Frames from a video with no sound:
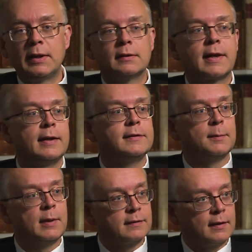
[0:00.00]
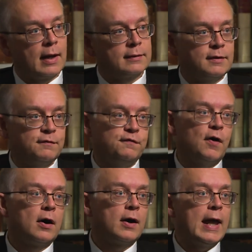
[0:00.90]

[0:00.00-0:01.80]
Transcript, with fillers: Middle Kingdom at the, at the far